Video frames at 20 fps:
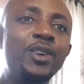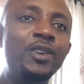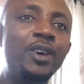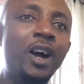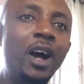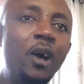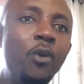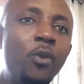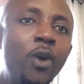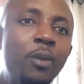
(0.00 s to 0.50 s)

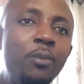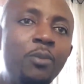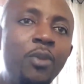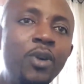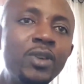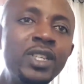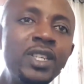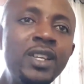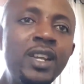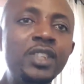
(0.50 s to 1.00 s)
our
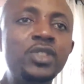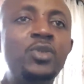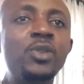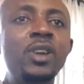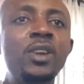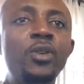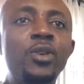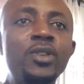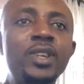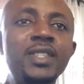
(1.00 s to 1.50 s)
body
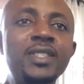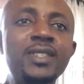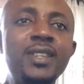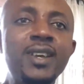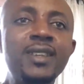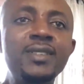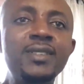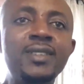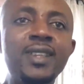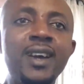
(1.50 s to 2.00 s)
naturally
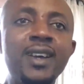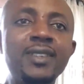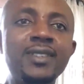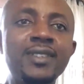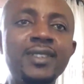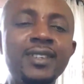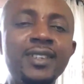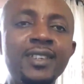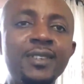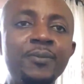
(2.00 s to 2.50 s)
understands that
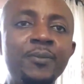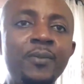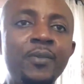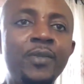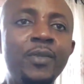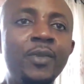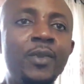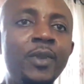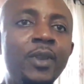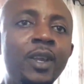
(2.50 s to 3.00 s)

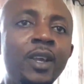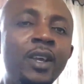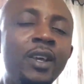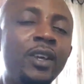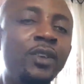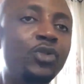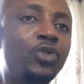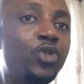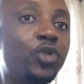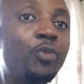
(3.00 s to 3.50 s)

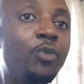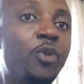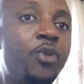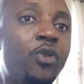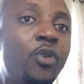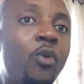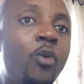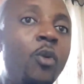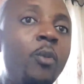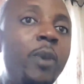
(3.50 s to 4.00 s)

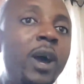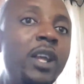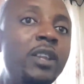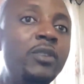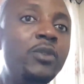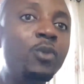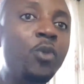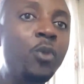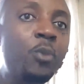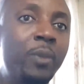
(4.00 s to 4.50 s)
tomorrow
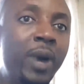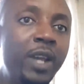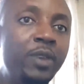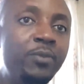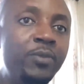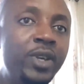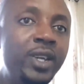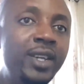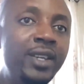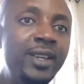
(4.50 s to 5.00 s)
we
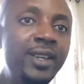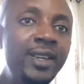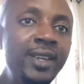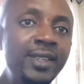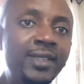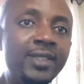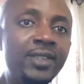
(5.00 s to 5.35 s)
might be in need